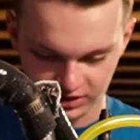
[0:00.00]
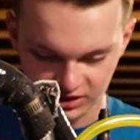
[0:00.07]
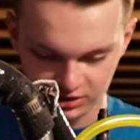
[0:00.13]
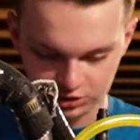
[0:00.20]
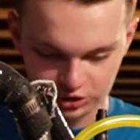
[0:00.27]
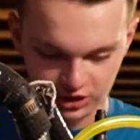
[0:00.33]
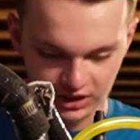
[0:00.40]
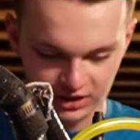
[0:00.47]
he
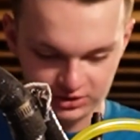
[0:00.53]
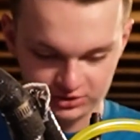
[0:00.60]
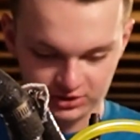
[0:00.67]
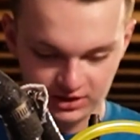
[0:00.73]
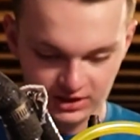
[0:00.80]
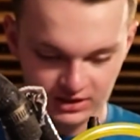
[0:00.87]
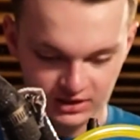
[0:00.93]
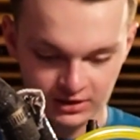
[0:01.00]
changed
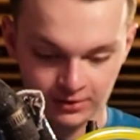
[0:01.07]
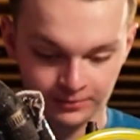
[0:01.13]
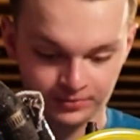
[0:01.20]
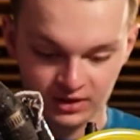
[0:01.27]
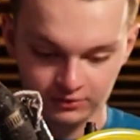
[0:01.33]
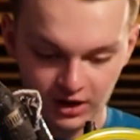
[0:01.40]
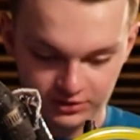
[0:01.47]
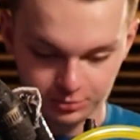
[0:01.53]
the
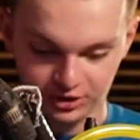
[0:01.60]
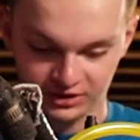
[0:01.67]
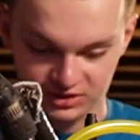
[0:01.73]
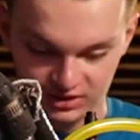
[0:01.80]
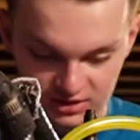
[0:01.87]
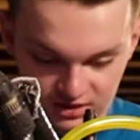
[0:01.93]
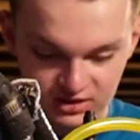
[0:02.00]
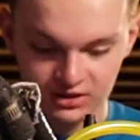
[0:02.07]
valve springs,
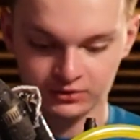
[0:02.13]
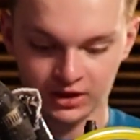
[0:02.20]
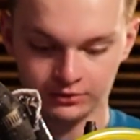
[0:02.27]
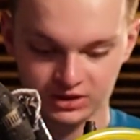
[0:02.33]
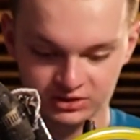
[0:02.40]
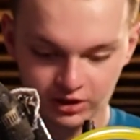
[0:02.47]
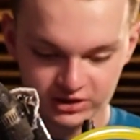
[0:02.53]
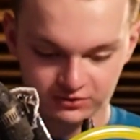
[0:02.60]
intake valves,
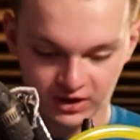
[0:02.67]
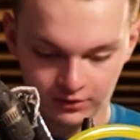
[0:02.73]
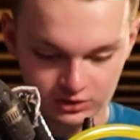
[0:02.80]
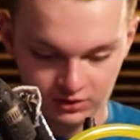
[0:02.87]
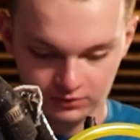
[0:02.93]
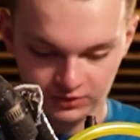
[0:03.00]
exhaust valves,